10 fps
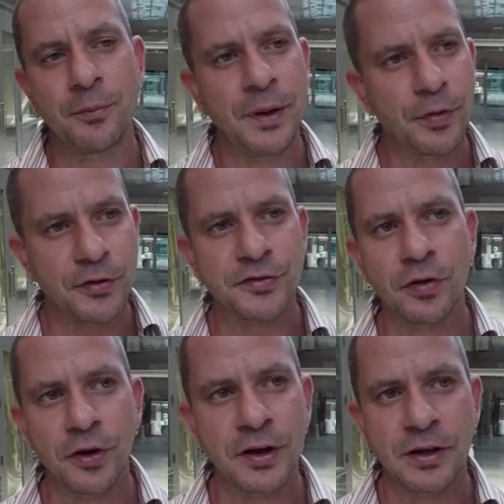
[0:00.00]
People are still
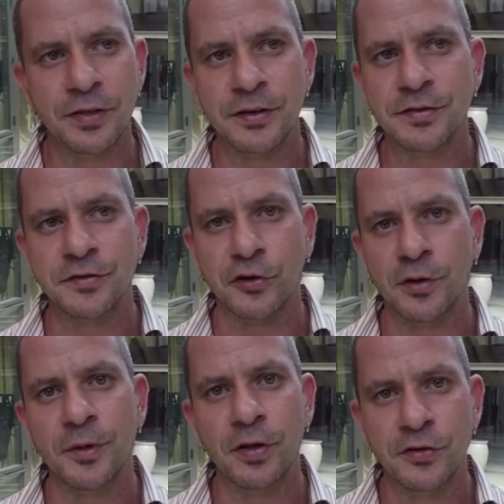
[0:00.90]
looking at this as a
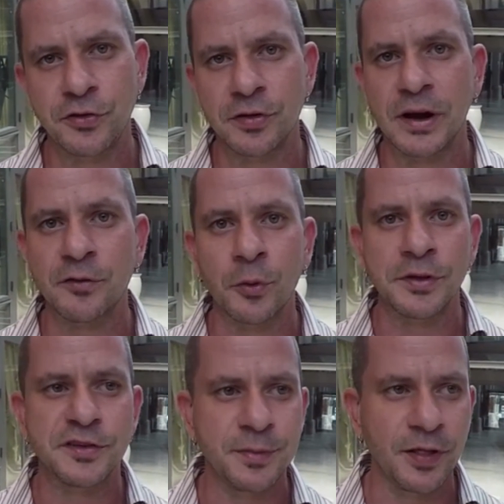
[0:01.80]
criminal issue, that everyone
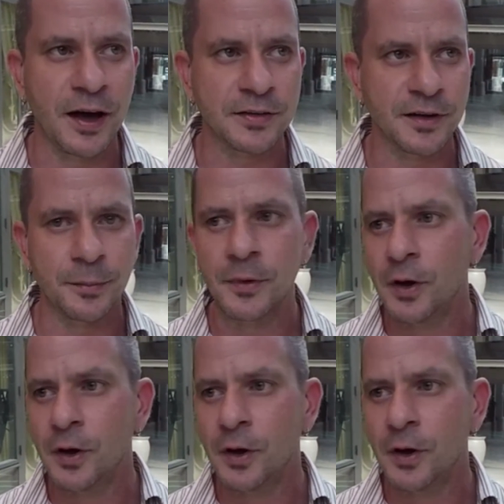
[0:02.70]
needs to be locked up.